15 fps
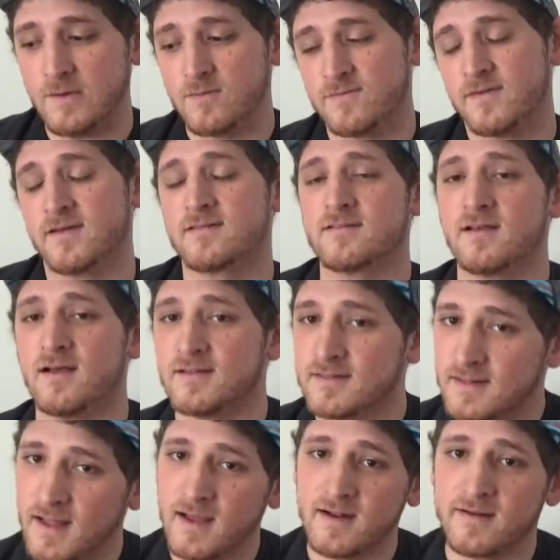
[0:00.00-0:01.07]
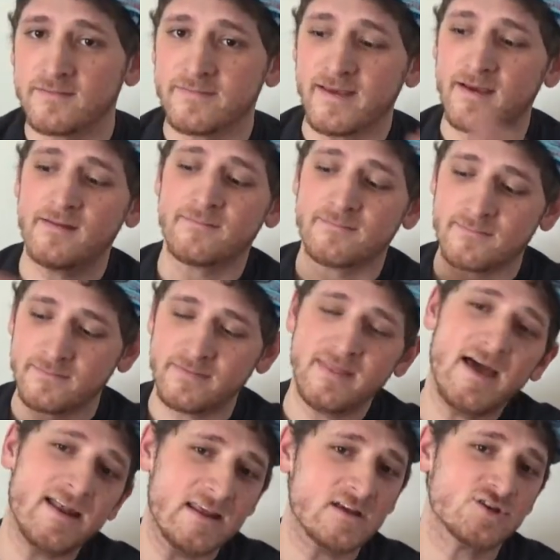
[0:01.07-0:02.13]
would fix a lot of
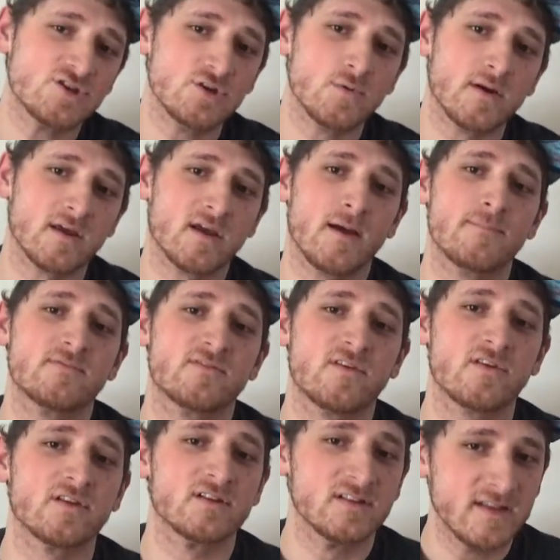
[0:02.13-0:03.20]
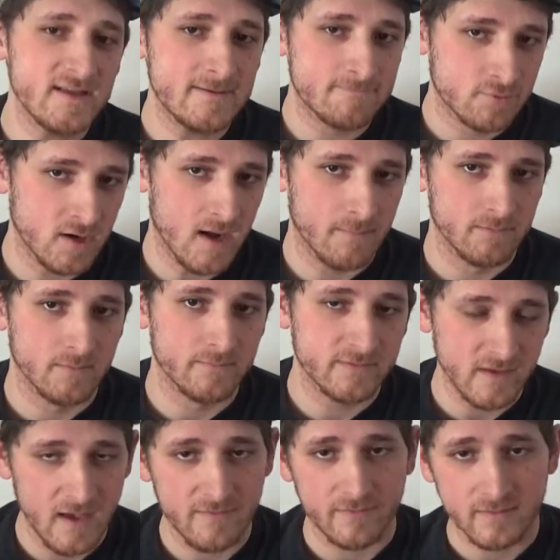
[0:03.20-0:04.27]
that issue when it comes to the lid
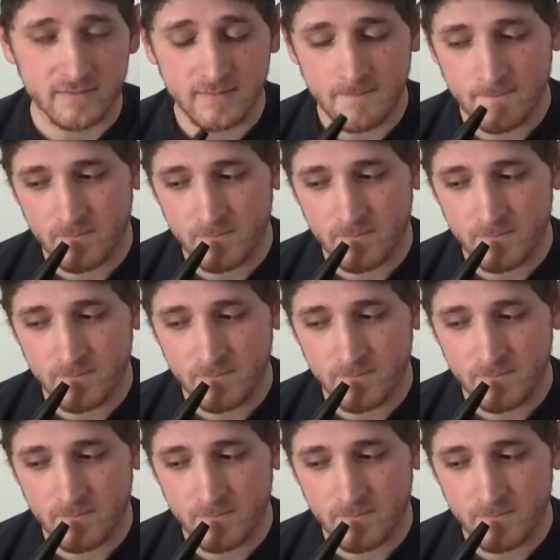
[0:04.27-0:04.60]
problems of it.